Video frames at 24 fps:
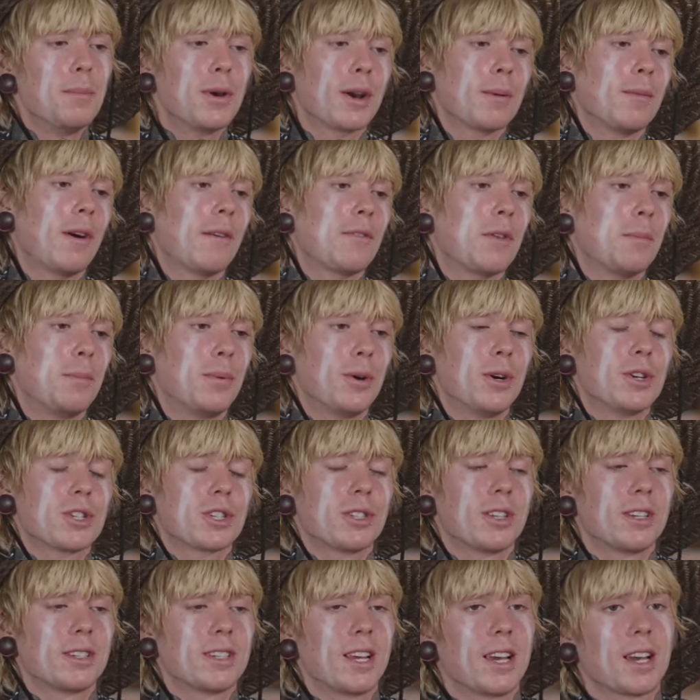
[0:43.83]
pick them off the bush
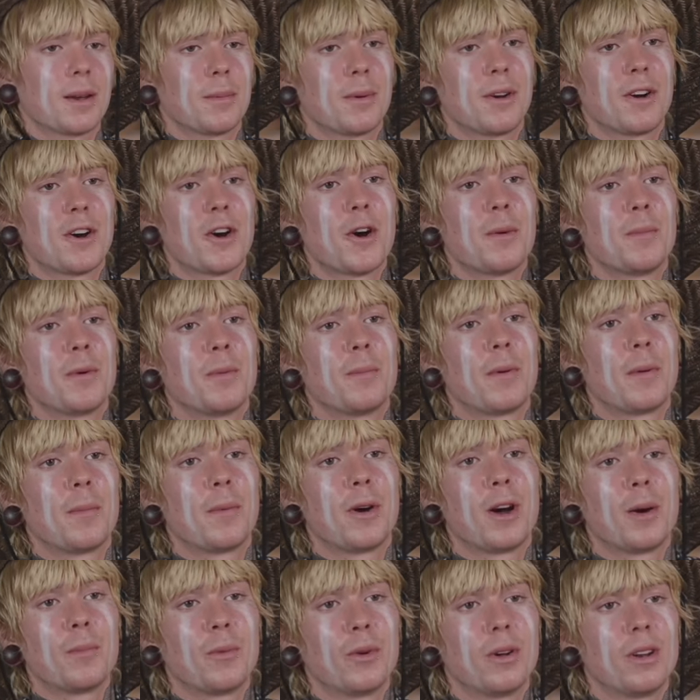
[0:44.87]
and then take them home and my
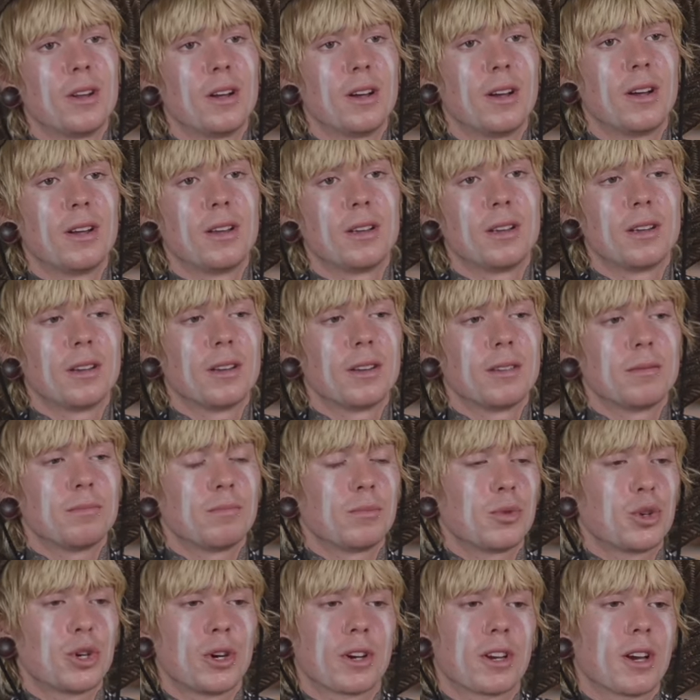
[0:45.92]
mom would uh,
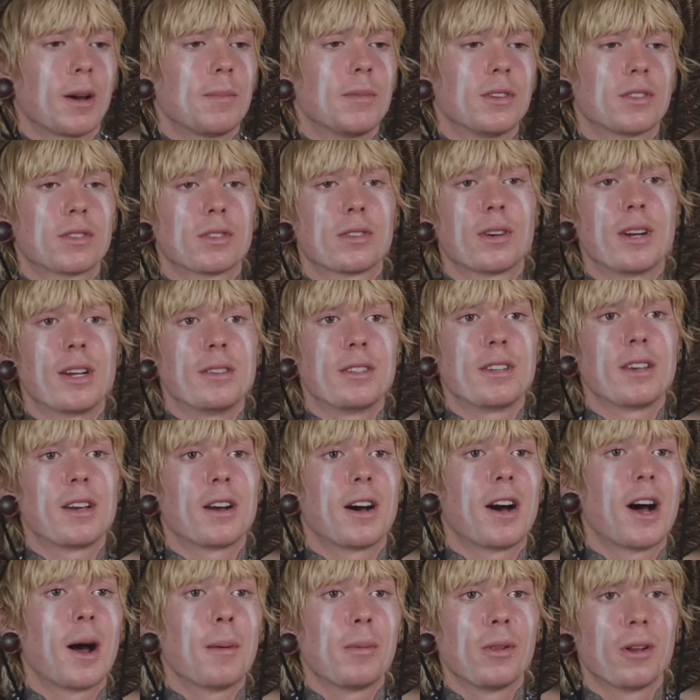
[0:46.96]
cook up this crazy
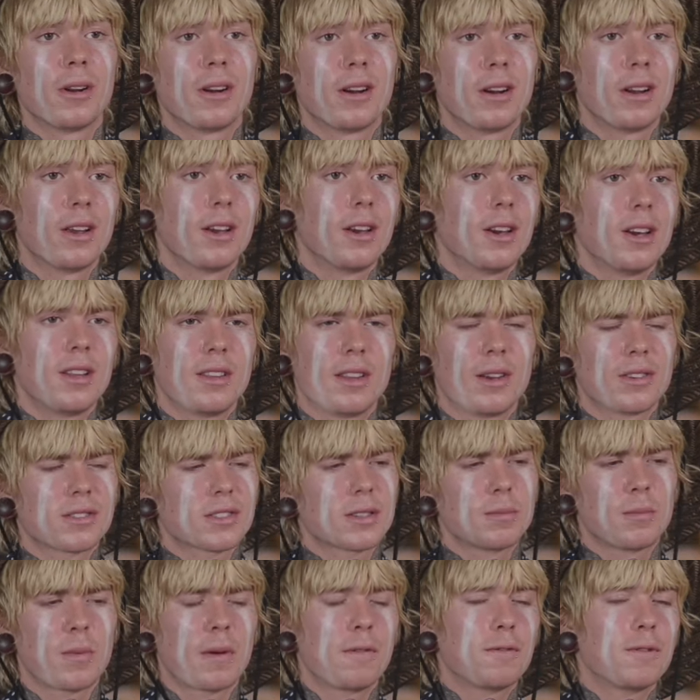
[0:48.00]
cobbler. That was
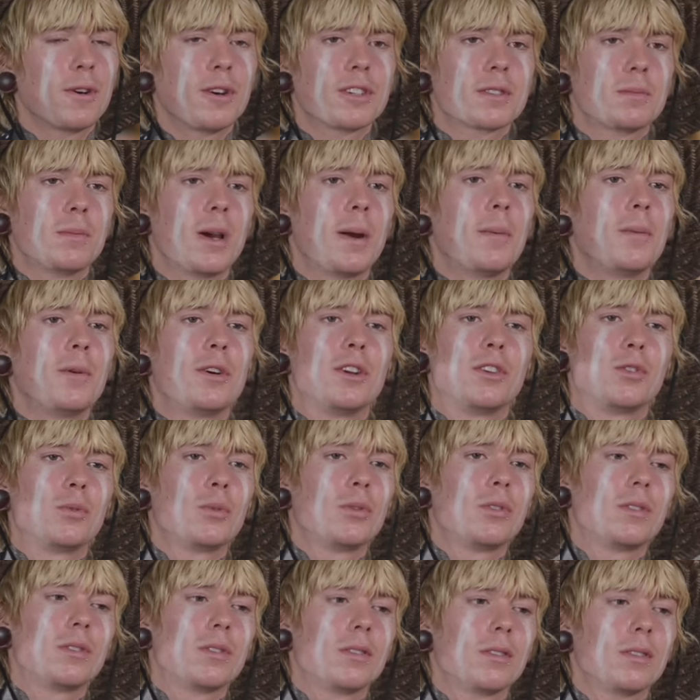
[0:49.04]
some of my first memories
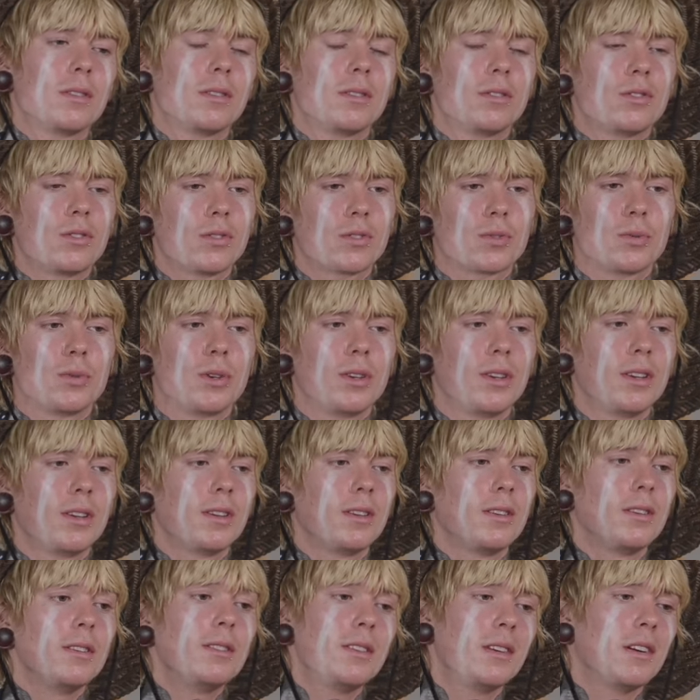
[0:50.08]
was just
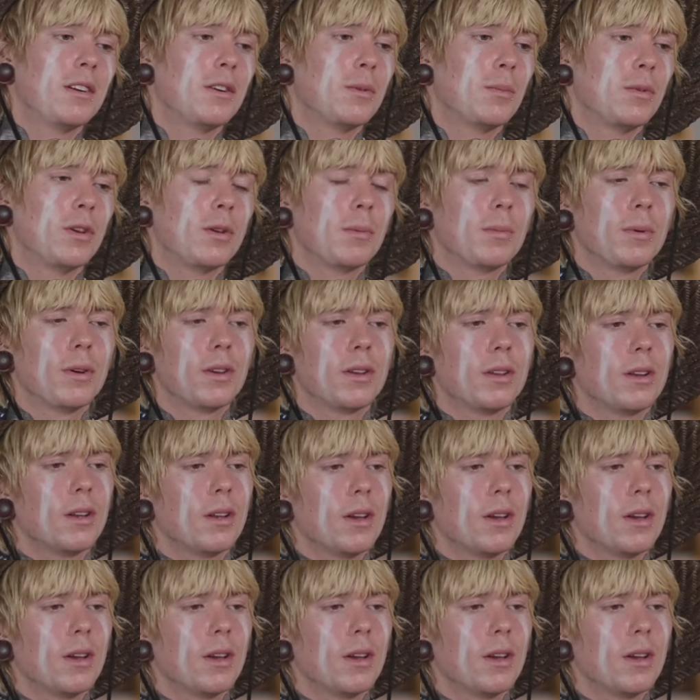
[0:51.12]
really dear to me, but